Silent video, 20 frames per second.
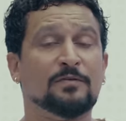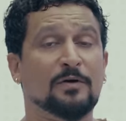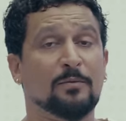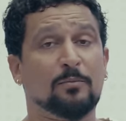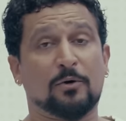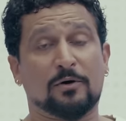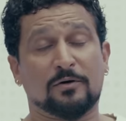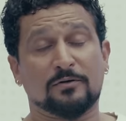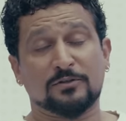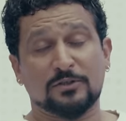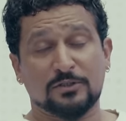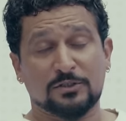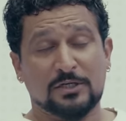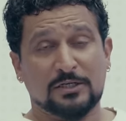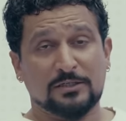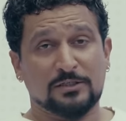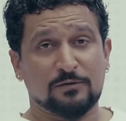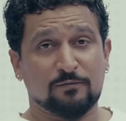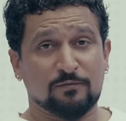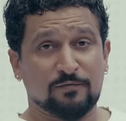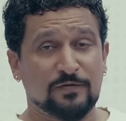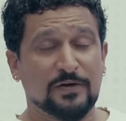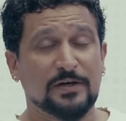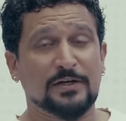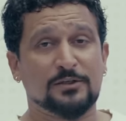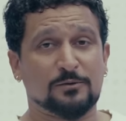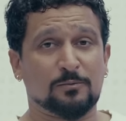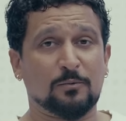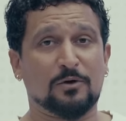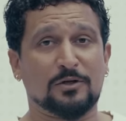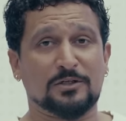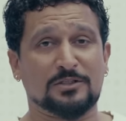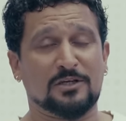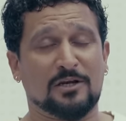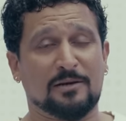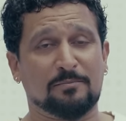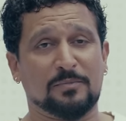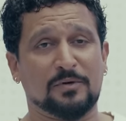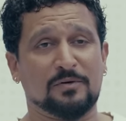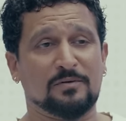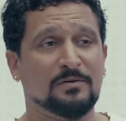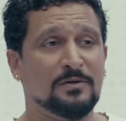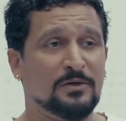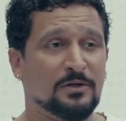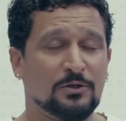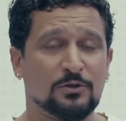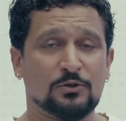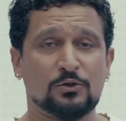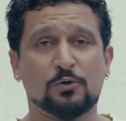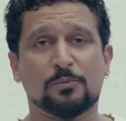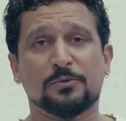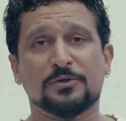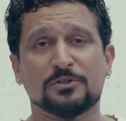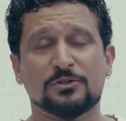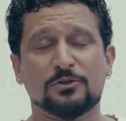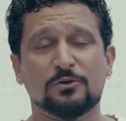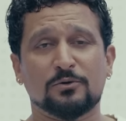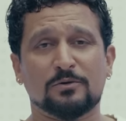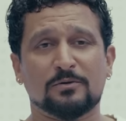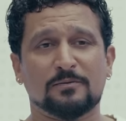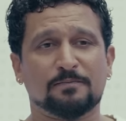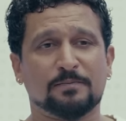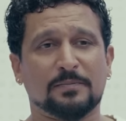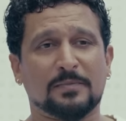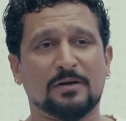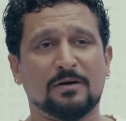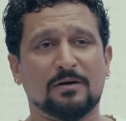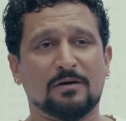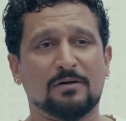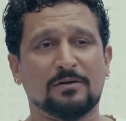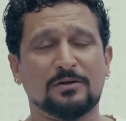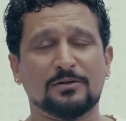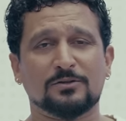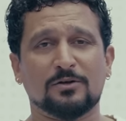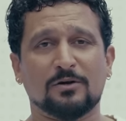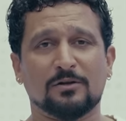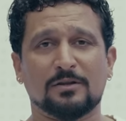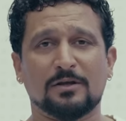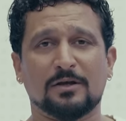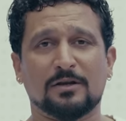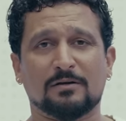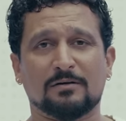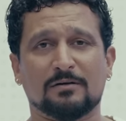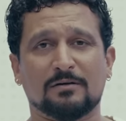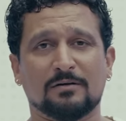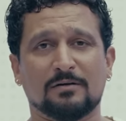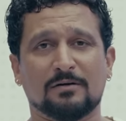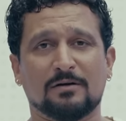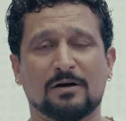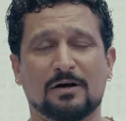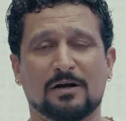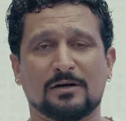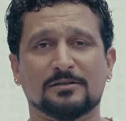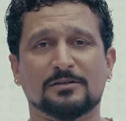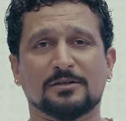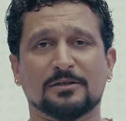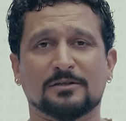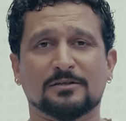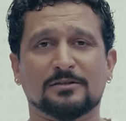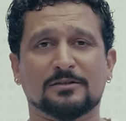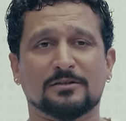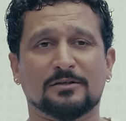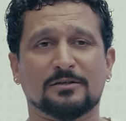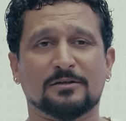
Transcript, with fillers: Fair point. Just as a very small example, Shumi's Duke, uh, he's got that uh, R6